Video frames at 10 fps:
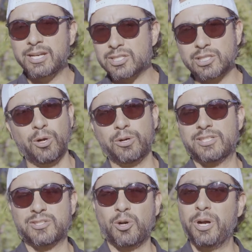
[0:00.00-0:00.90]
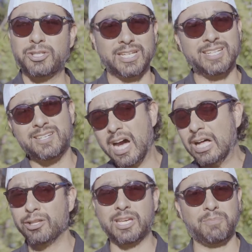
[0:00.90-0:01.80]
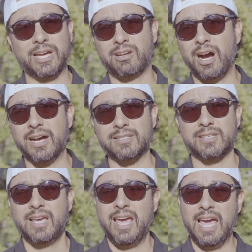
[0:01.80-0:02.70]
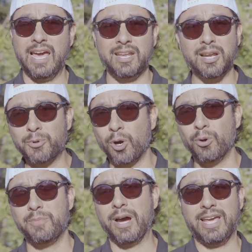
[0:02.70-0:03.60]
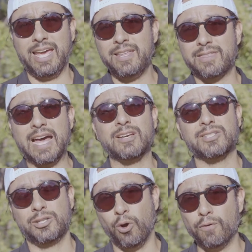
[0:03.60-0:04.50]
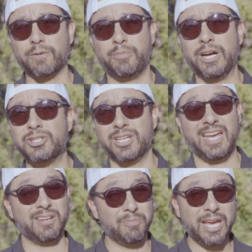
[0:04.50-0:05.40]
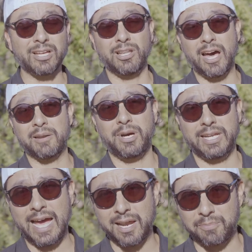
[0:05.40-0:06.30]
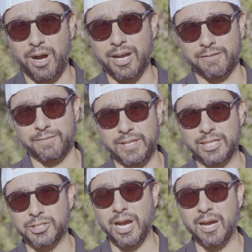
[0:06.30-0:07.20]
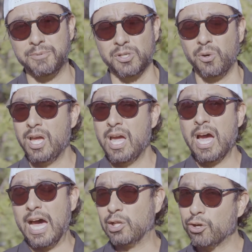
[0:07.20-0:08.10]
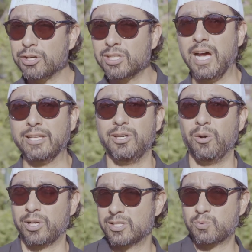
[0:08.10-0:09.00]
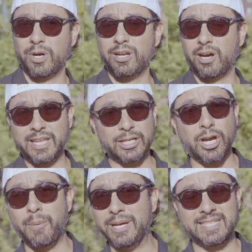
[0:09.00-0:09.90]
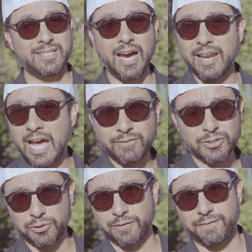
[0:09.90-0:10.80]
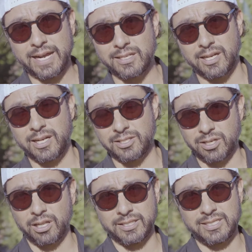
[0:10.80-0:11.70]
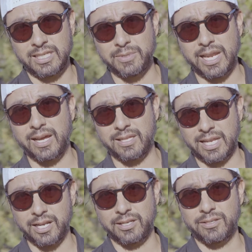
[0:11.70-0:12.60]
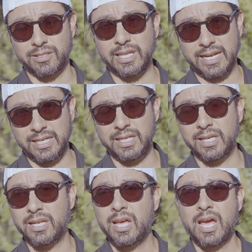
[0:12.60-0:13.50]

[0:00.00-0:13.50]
just lowered it so much. I did not look at my costs and ended up going about $8,000 over budget, ended up paying a lot of money out of pocket for that job. So I learned a lot though, because one, on that job, I did not have the certified installing team that I needed.